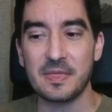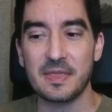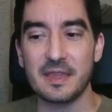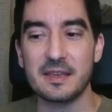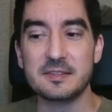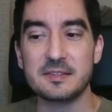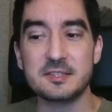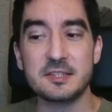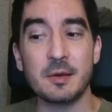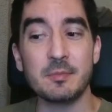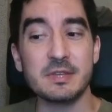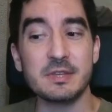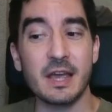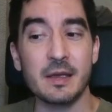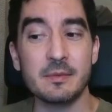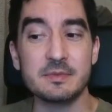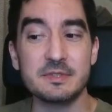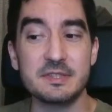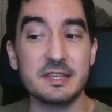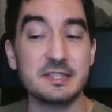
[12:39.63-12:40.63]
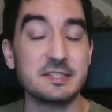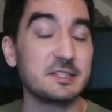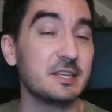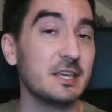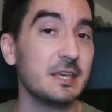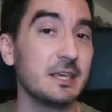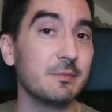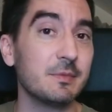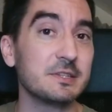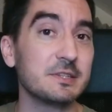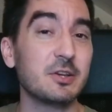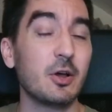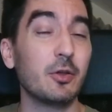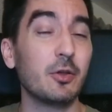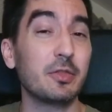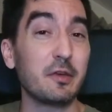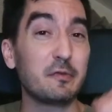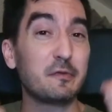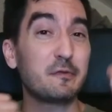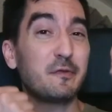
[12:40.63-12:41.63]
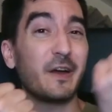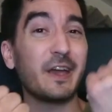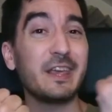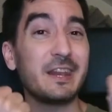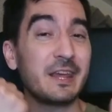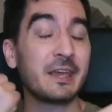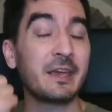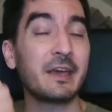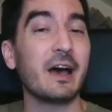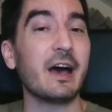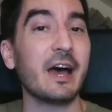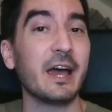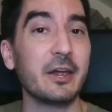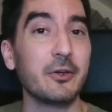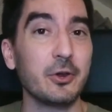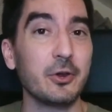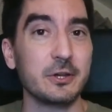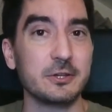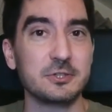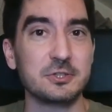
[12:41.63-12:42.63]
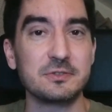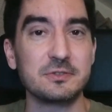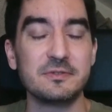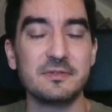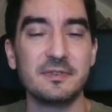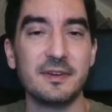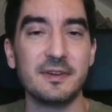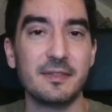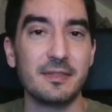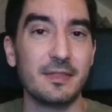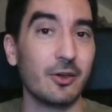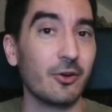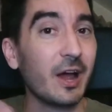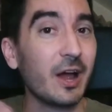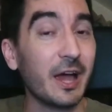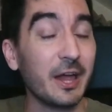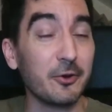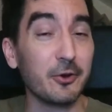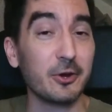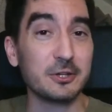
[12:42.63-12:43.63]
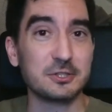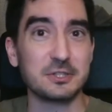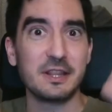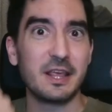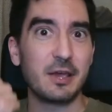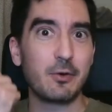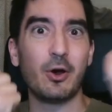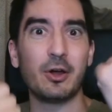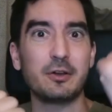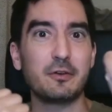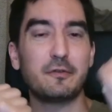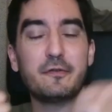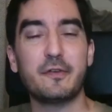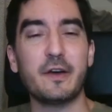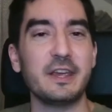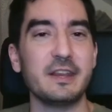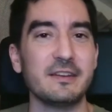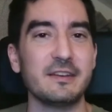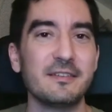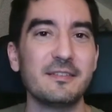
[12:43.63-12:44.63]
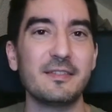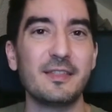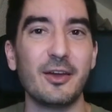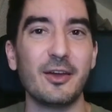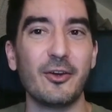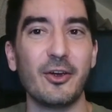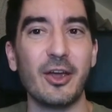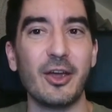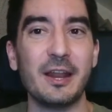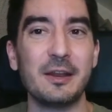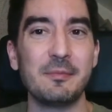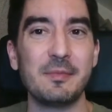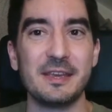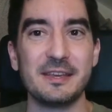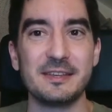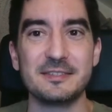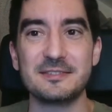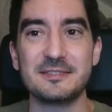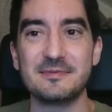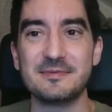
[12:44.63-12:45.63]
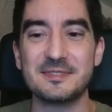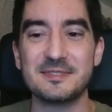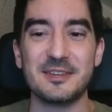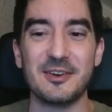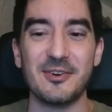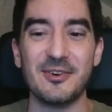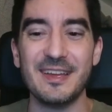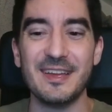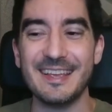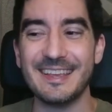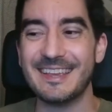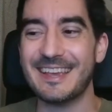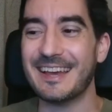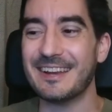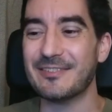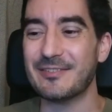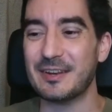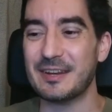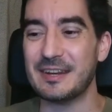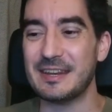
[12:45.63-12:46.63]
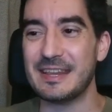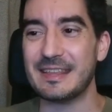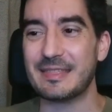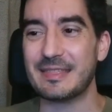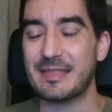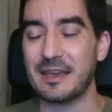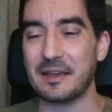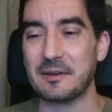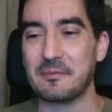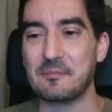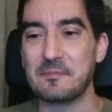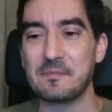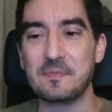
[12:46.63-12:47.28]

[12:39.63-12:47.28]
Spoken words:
sometimes this team is called the Fighting Irish. They're Irish and they want to fight their enemies. So kind of a neat thing.